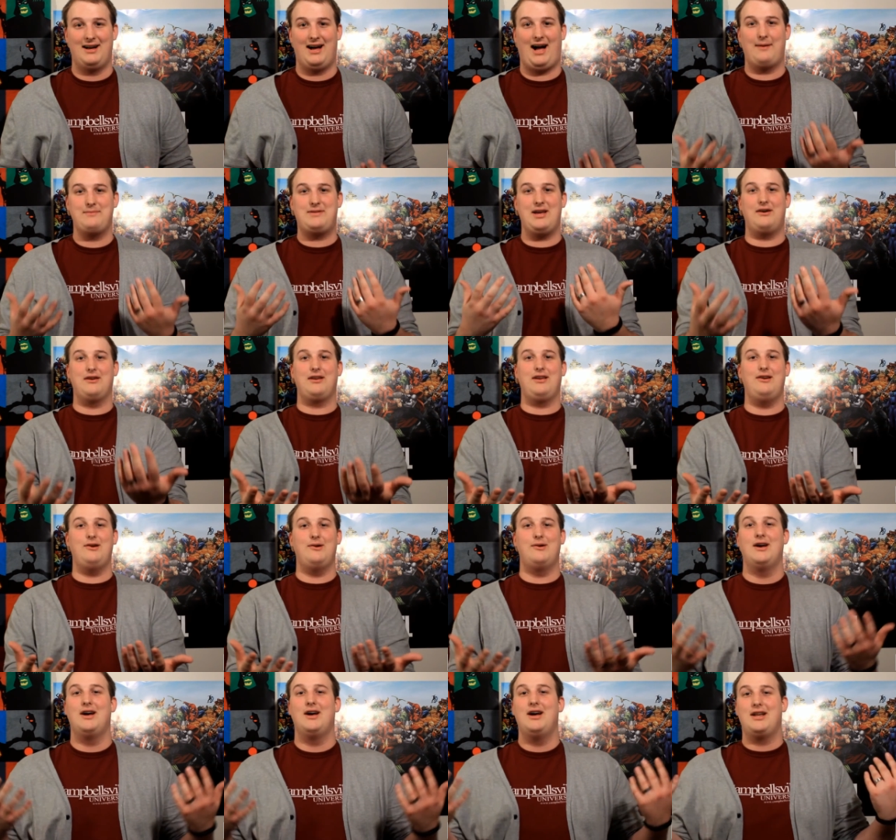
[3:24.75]
I'm telling
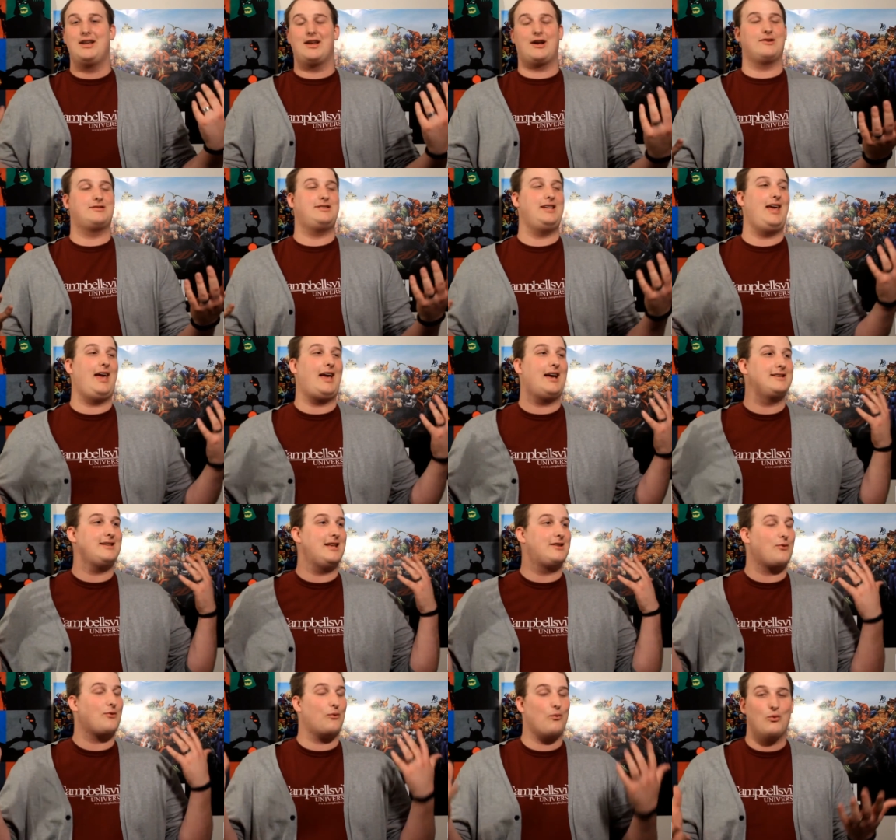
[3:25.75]
you to go see it because
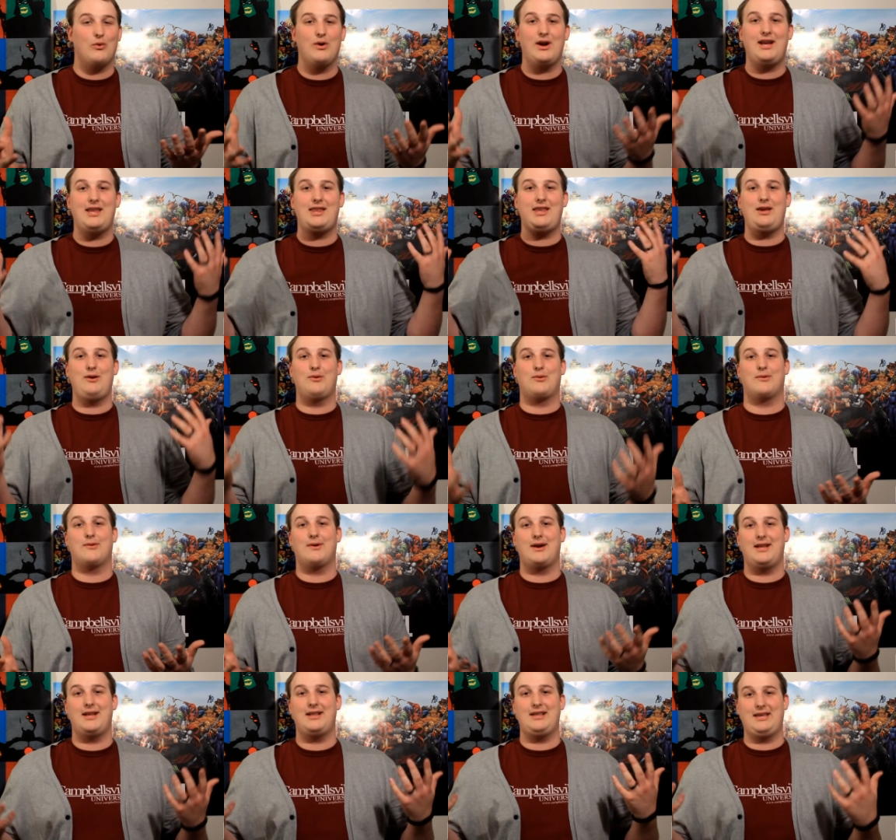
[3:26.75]
it's really,
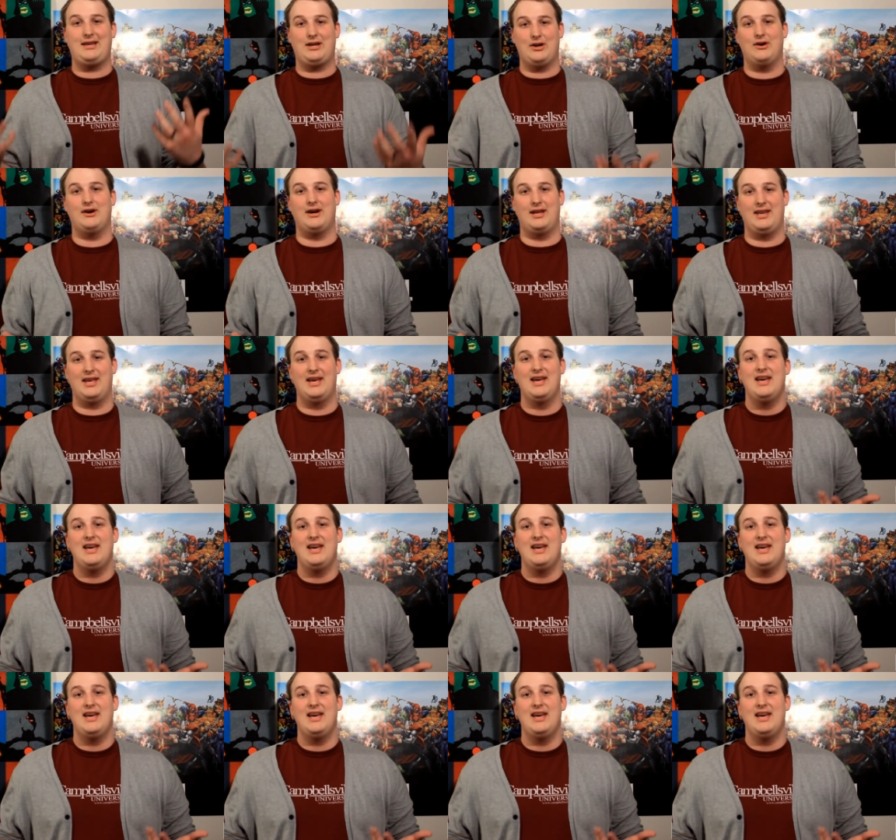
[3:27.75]
really good.